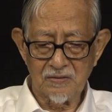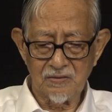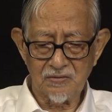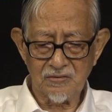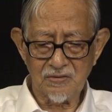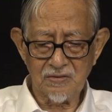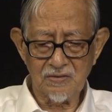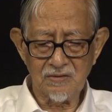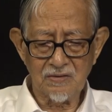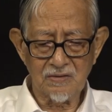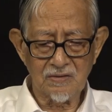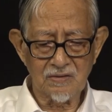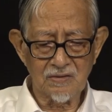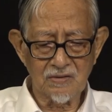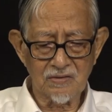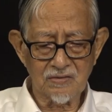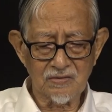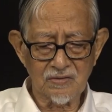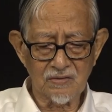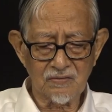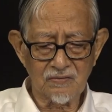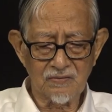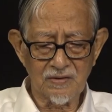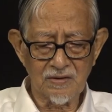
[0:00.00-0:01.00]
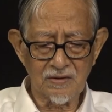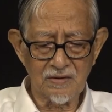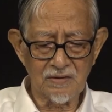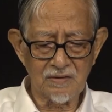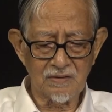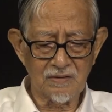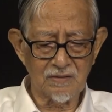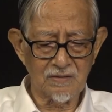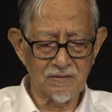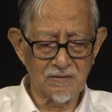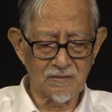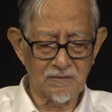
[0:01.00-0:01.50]
See, it's a
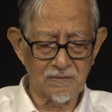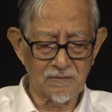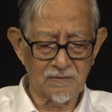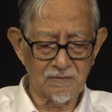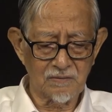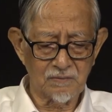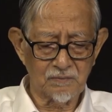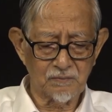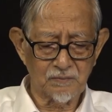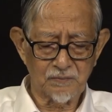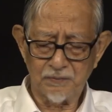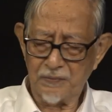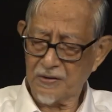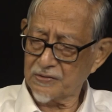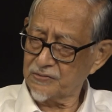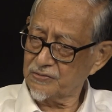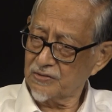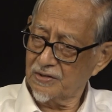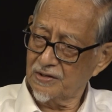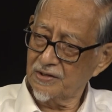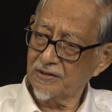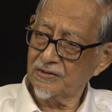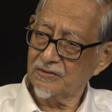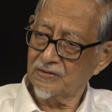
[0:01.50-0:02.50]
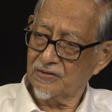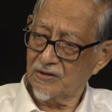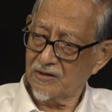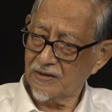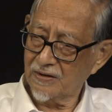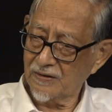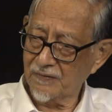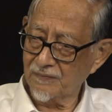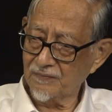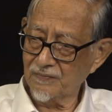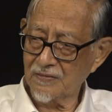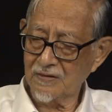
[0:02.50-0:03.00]
very puzzling
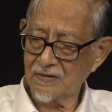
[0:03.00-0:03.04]
thing.